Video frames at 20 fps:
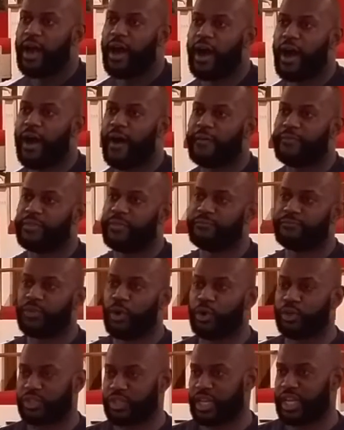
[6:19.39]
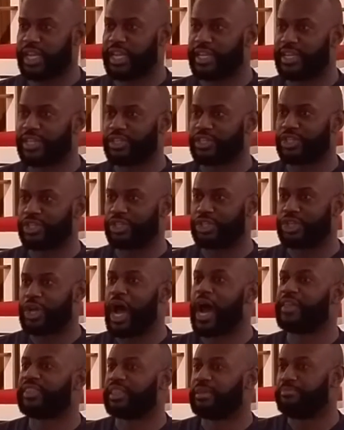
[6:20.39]
The first is
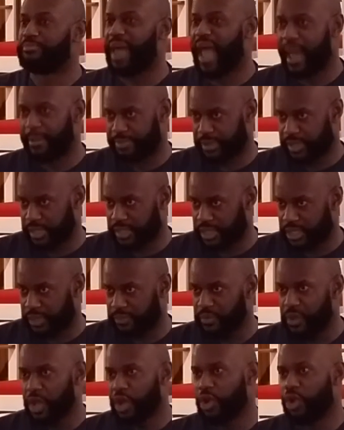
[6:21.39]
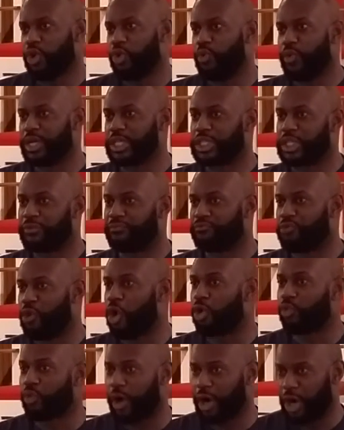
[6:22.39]
John the Baptist, who was the
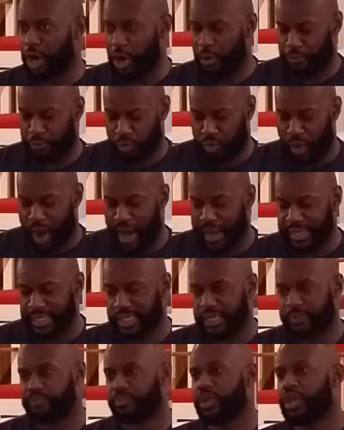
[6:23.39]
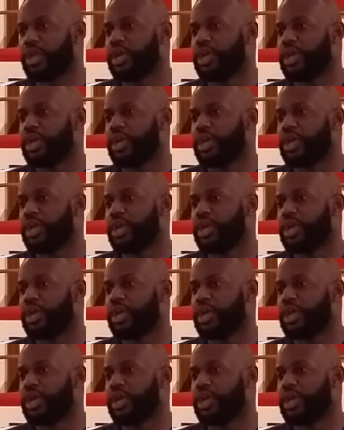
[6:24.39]
forerunner of Christ.